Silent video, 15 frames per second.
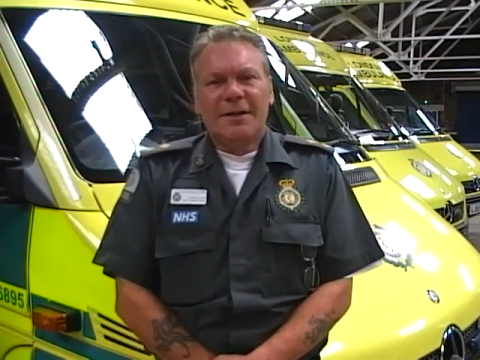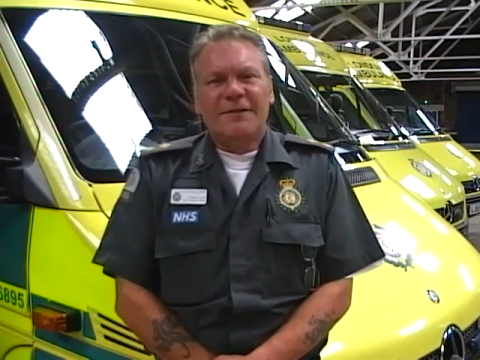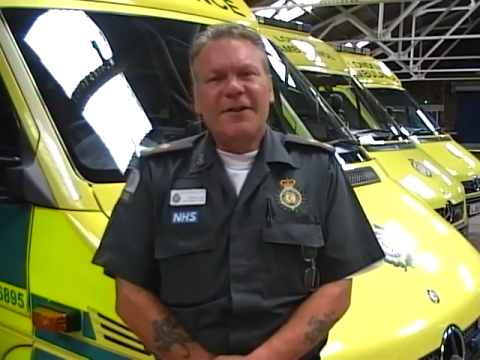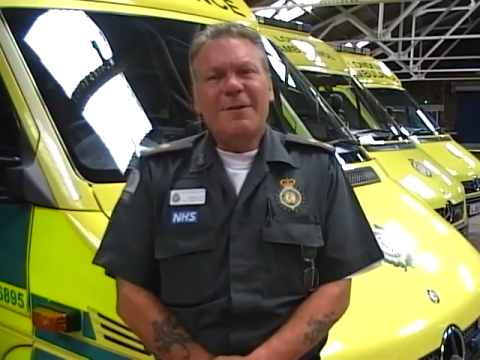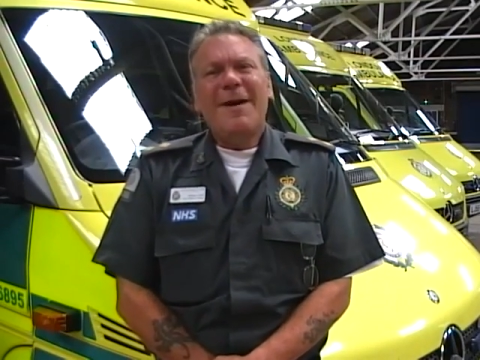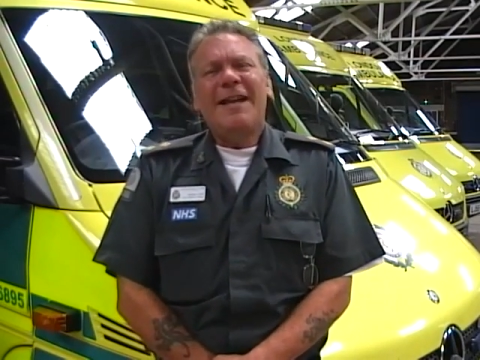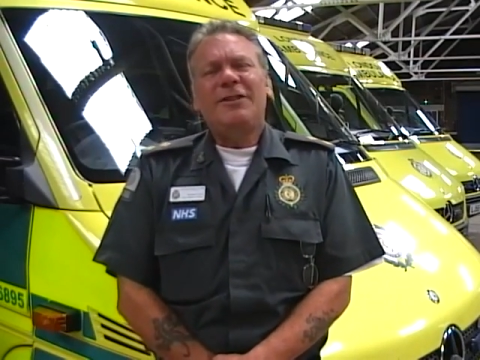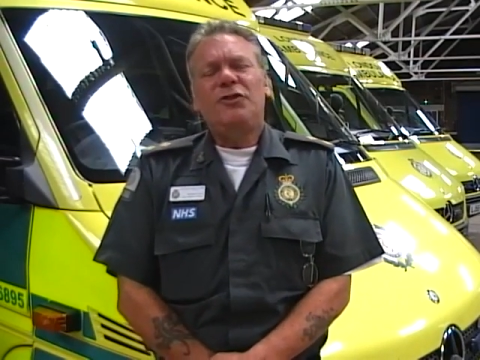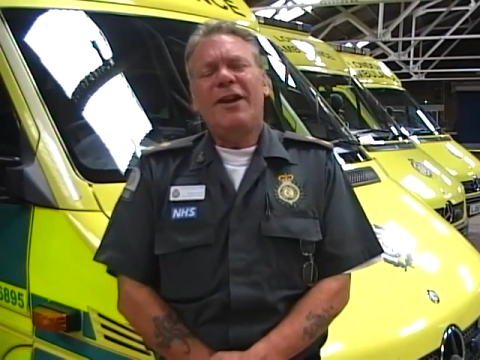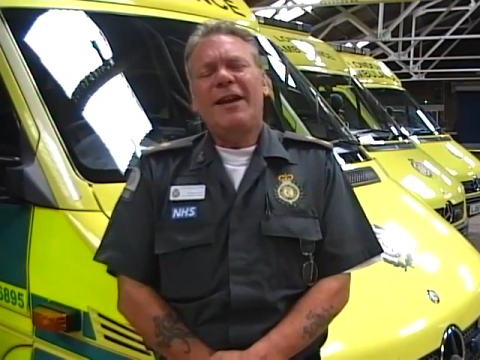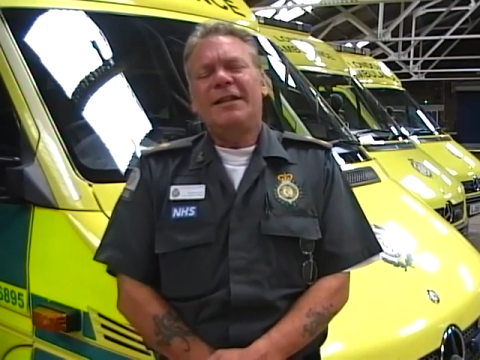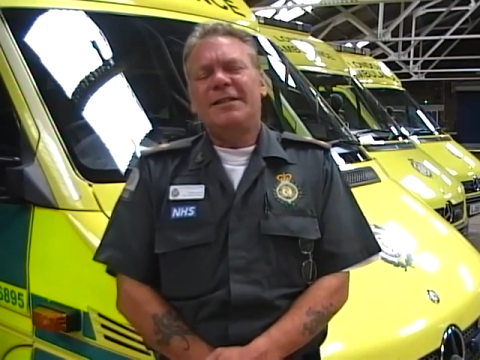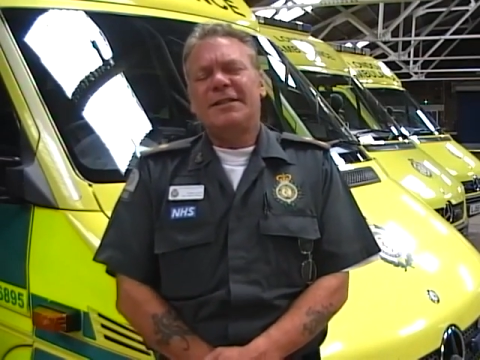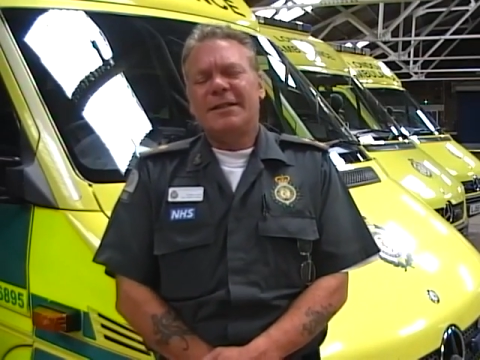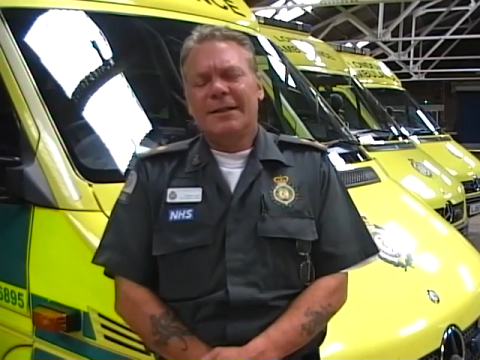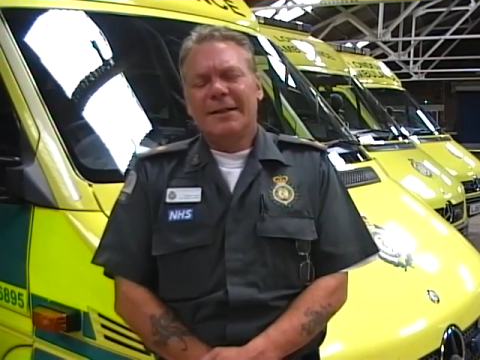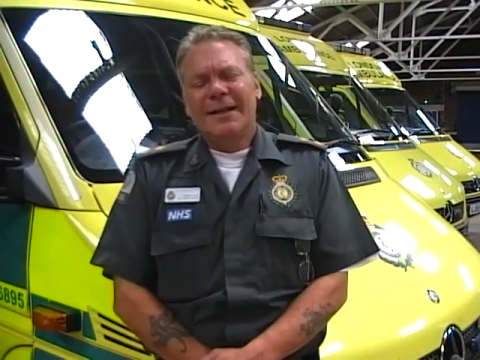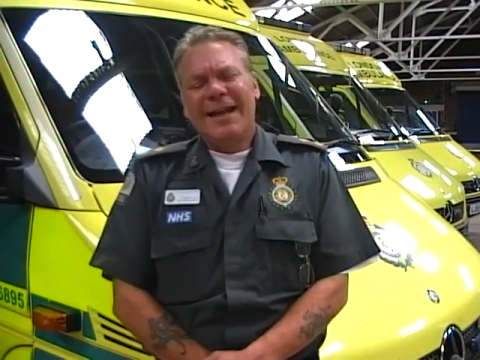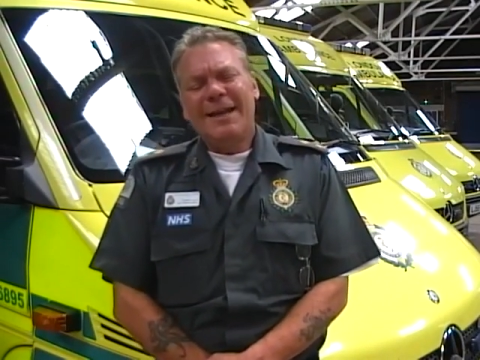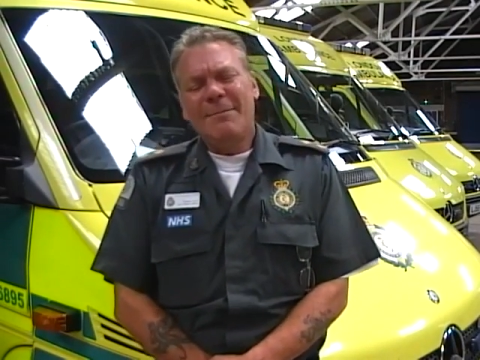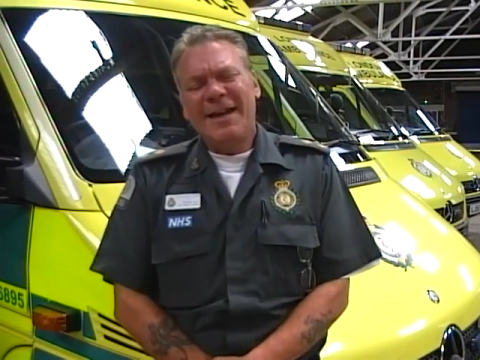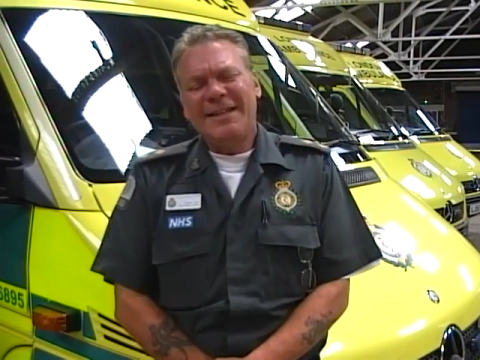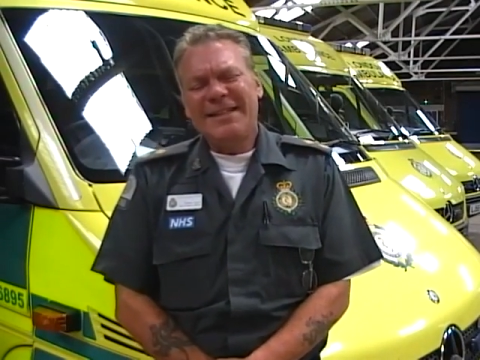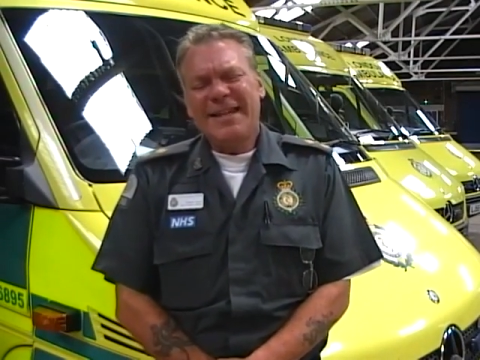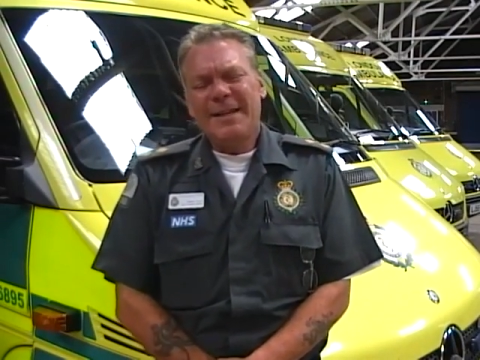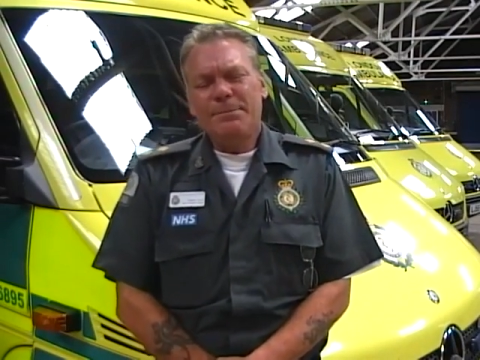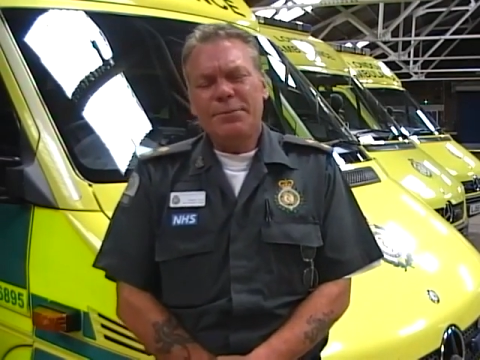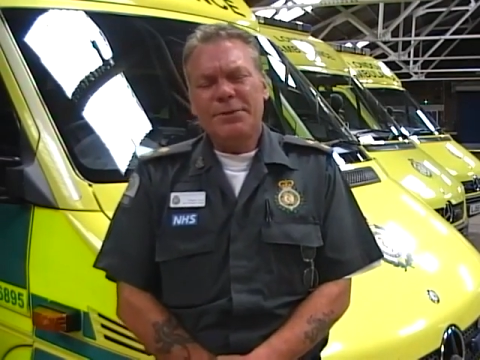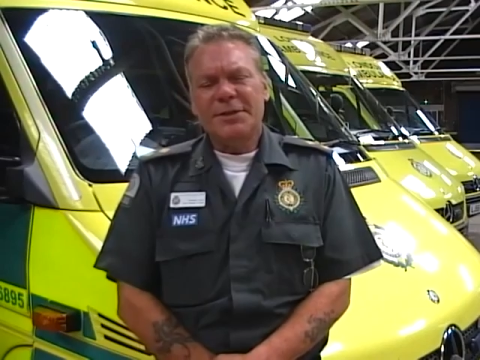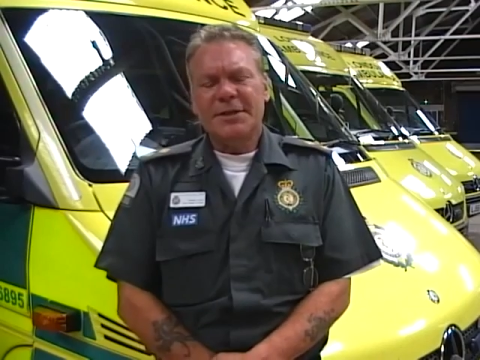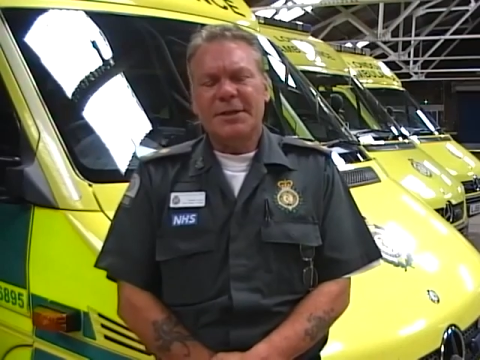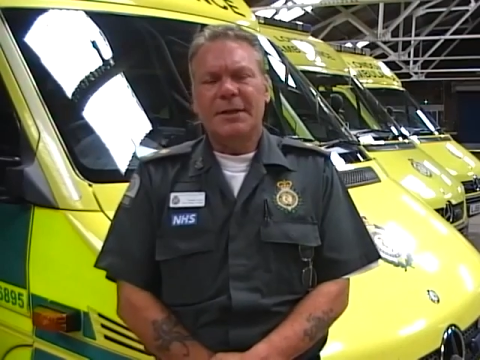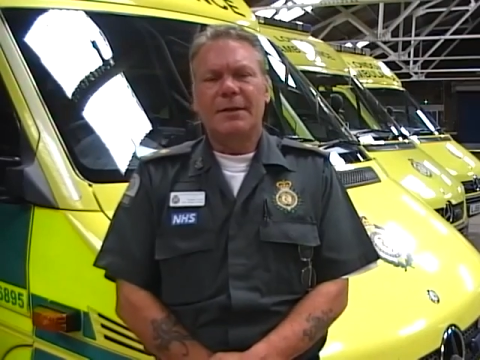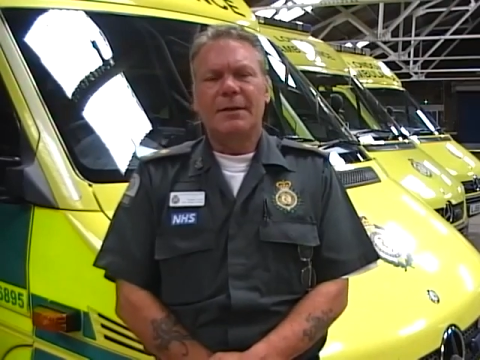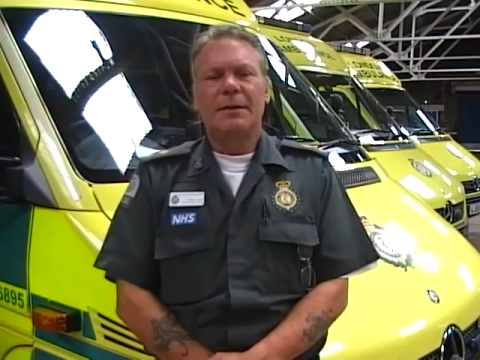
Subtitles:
for my drinks and my tips.